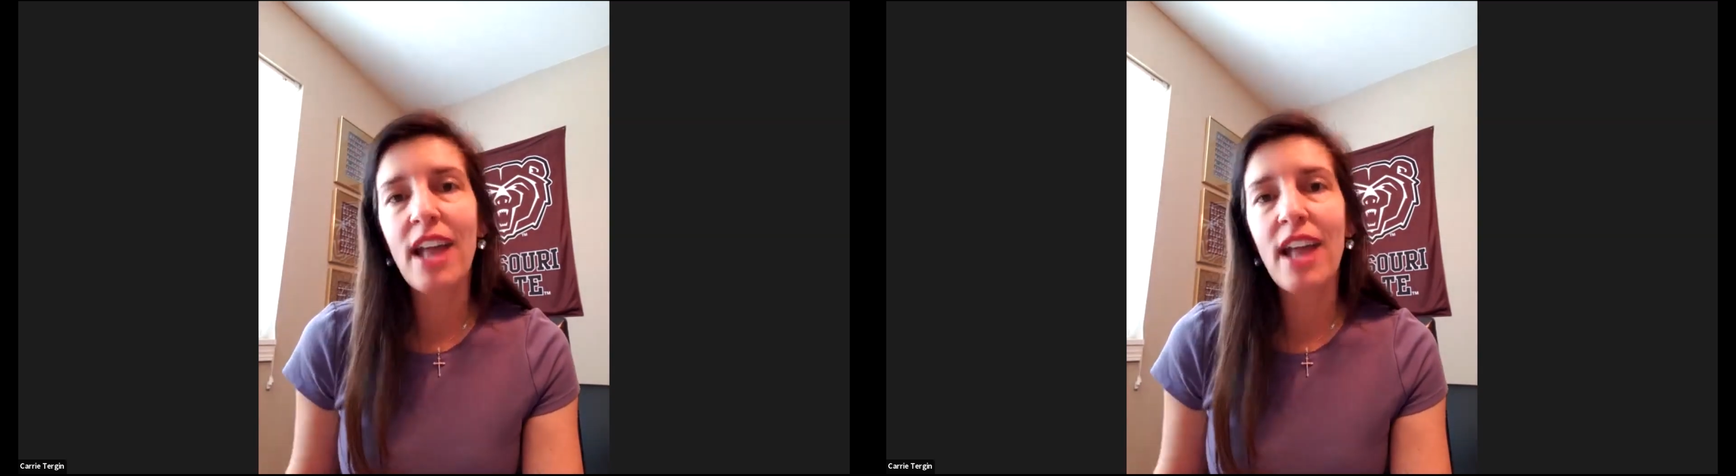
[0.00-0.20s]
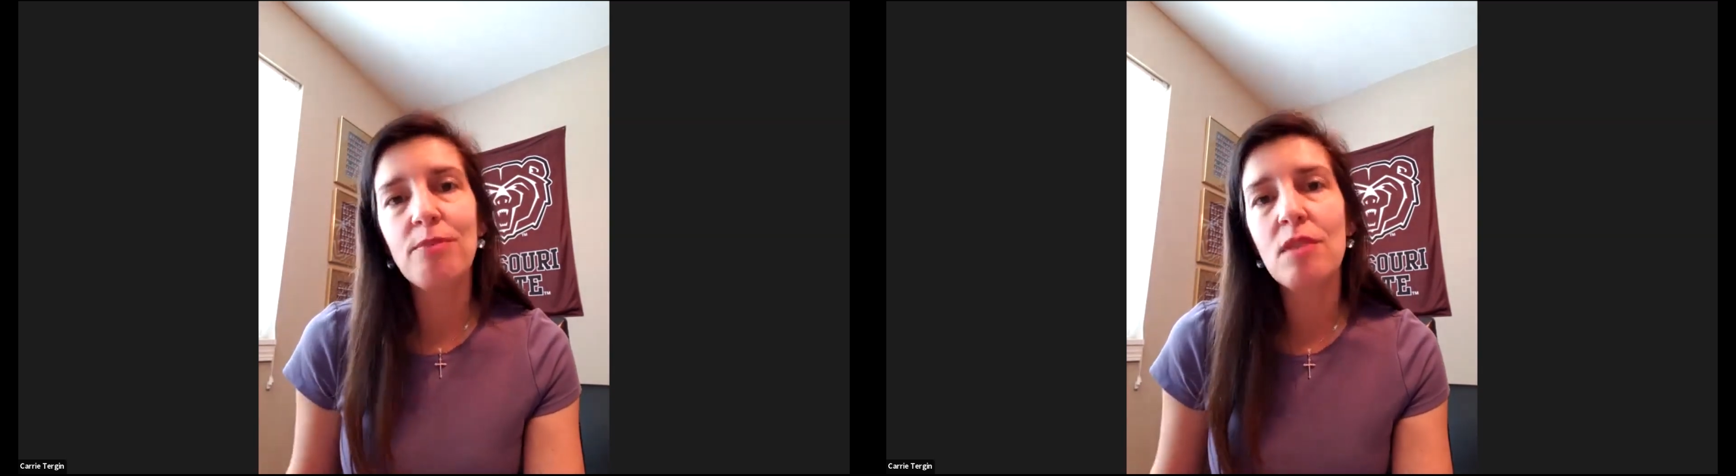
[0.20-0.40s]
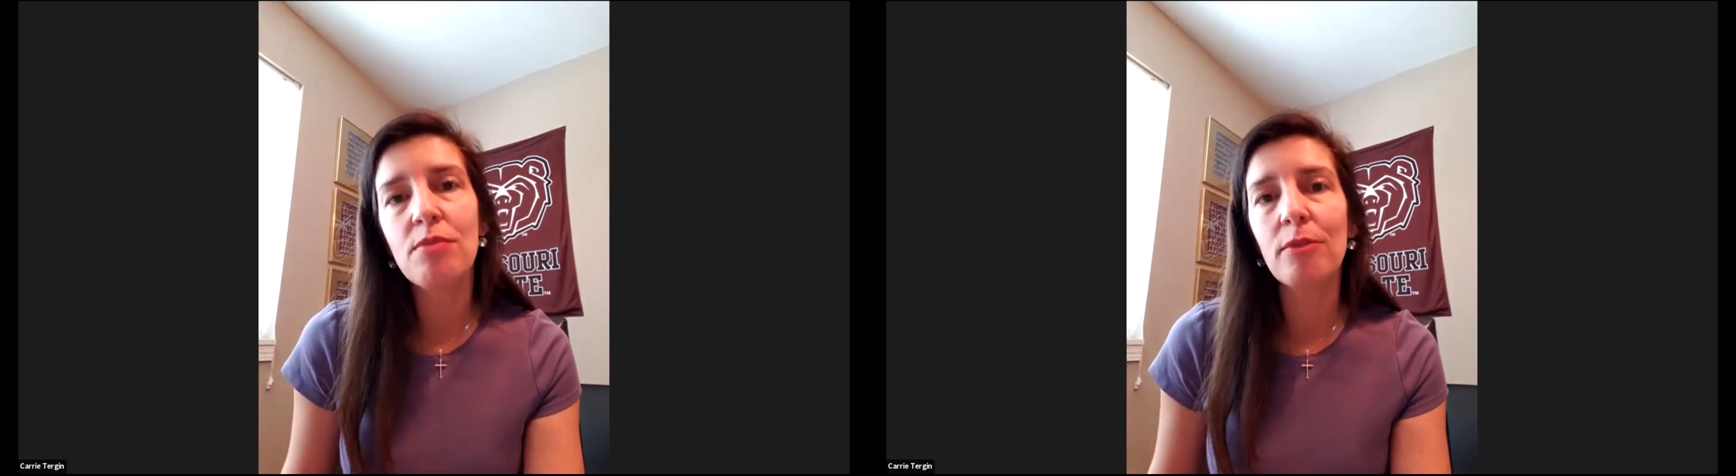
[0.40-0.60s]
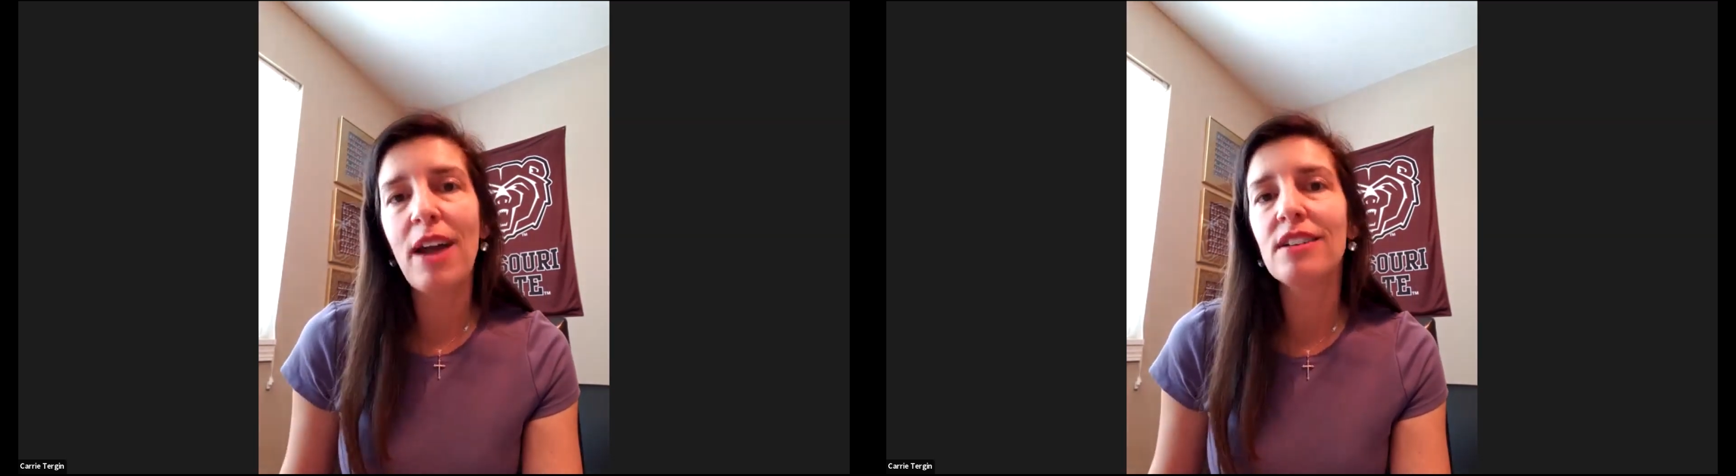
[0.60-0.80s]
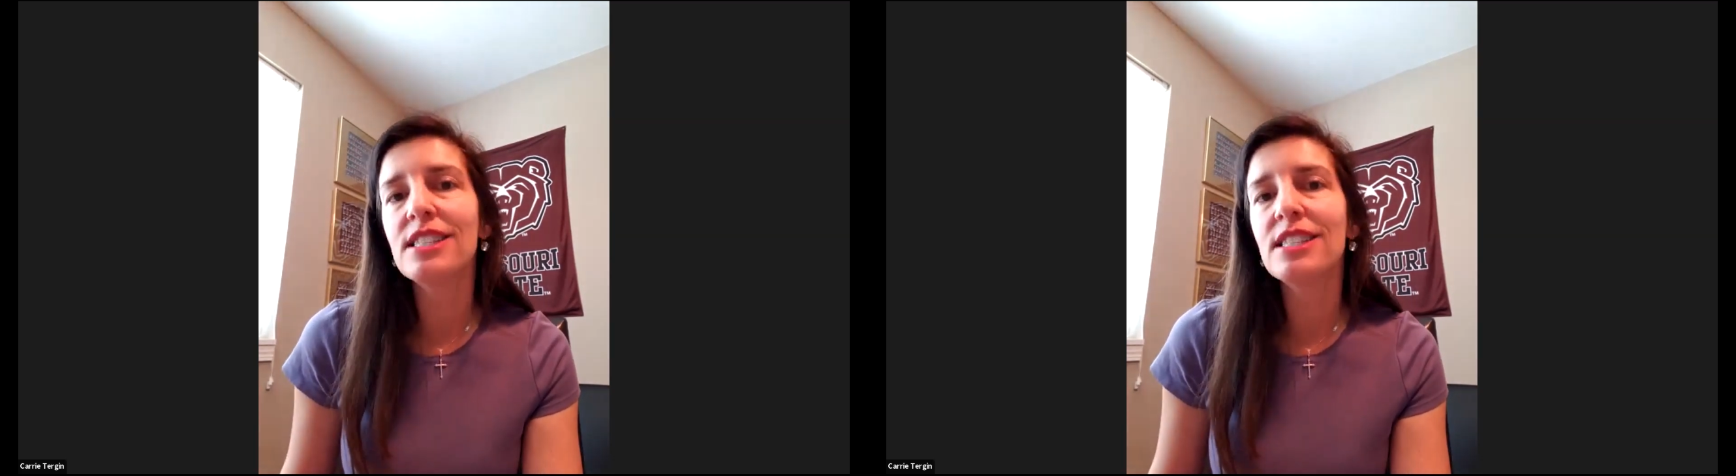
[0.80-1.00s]
We had people from
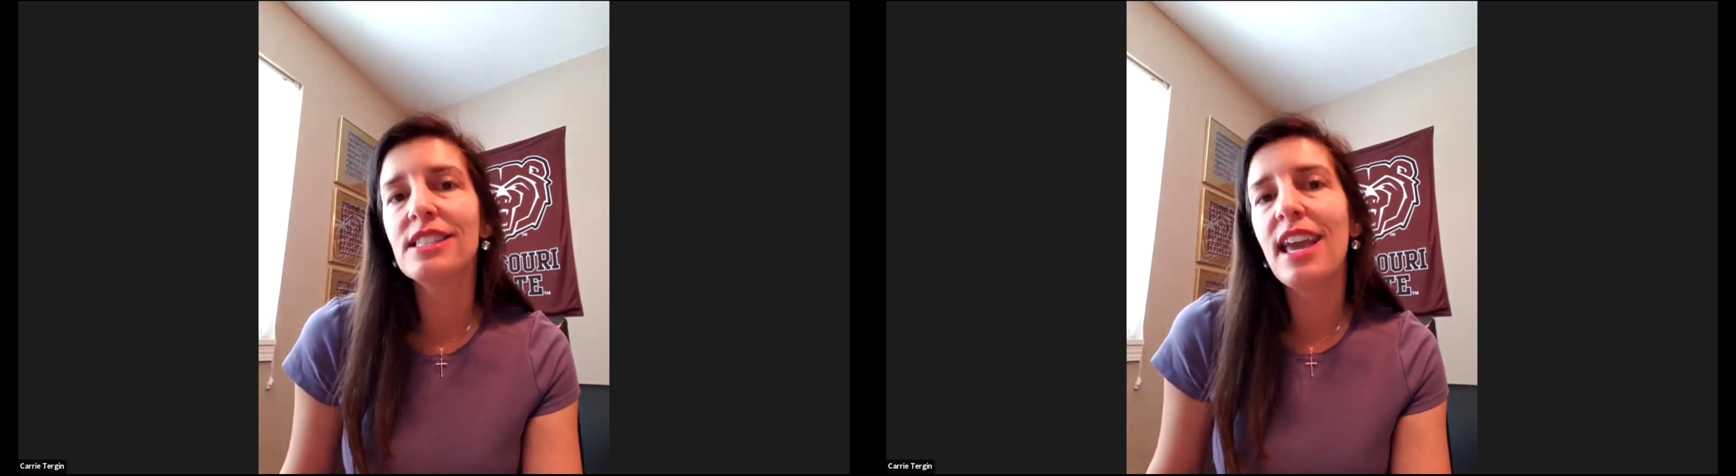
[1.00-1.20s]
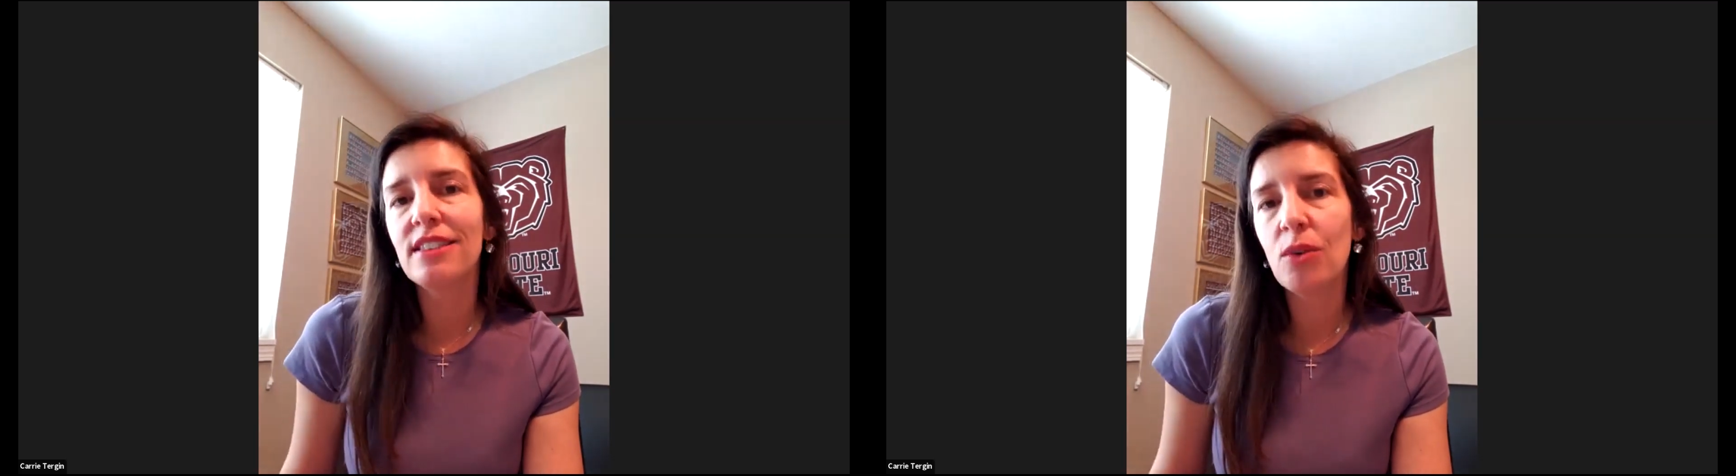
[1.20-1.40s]
out of state